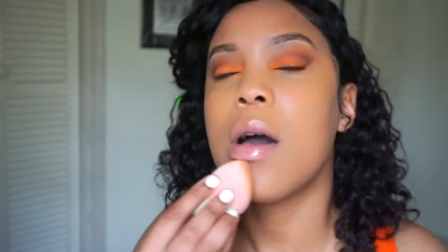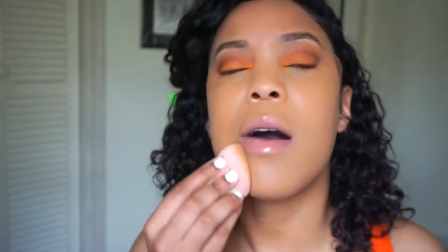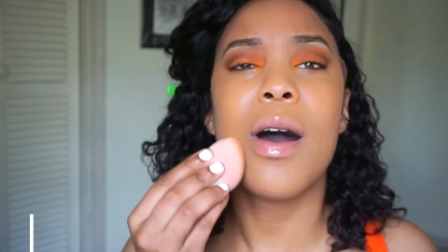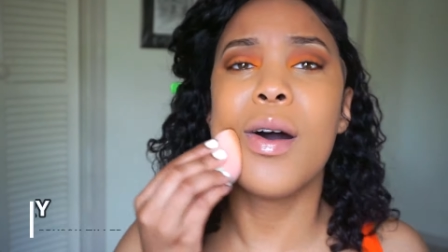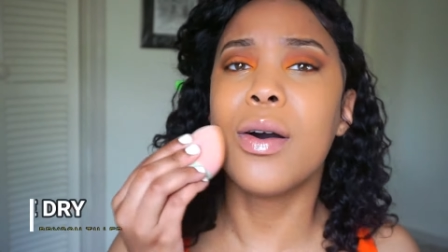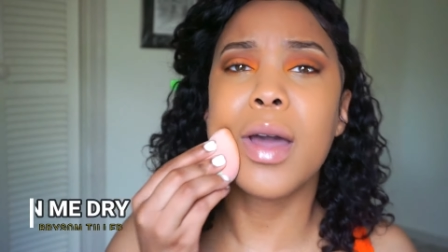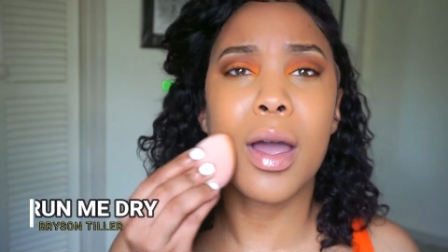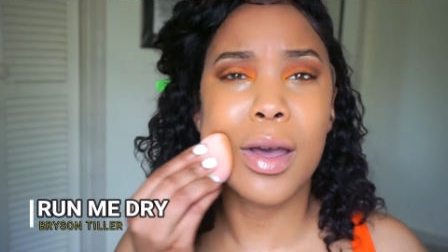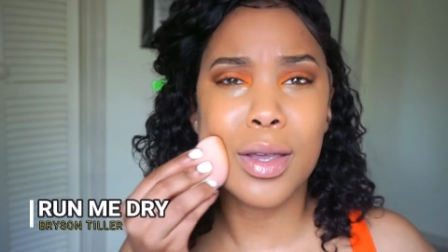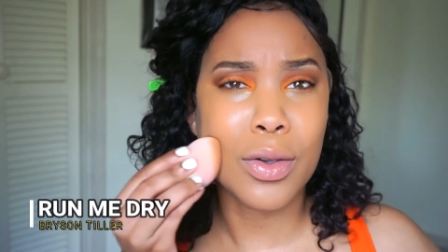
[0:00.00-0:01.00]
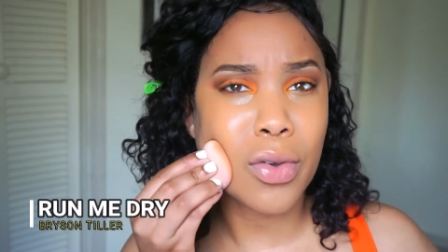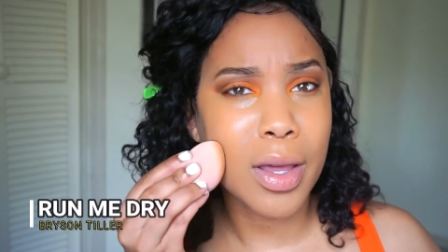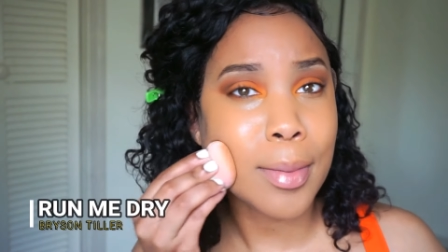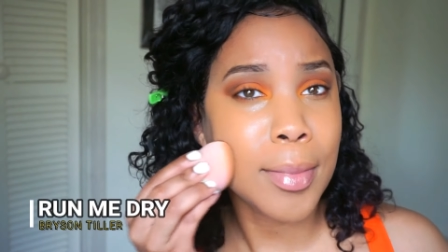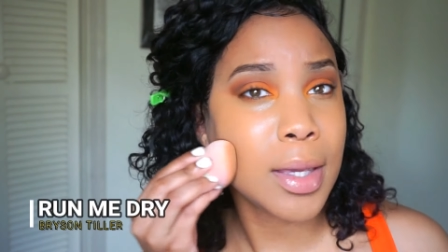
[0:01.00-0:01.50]
Oh girl, you're
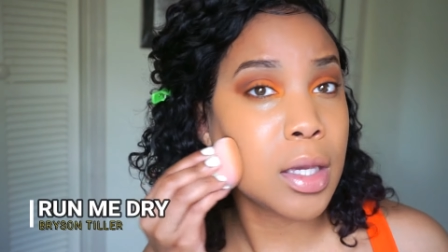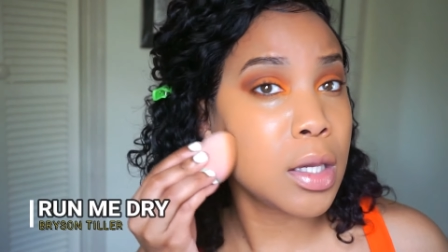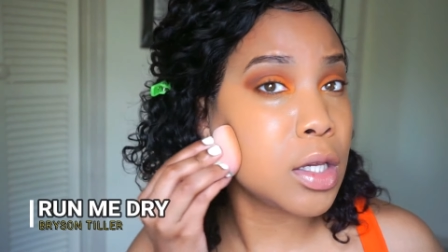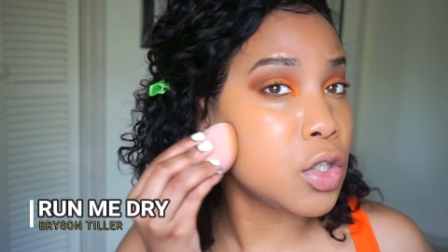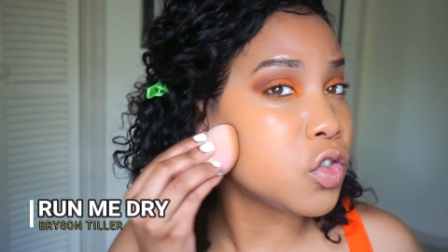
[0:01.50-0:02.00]
running me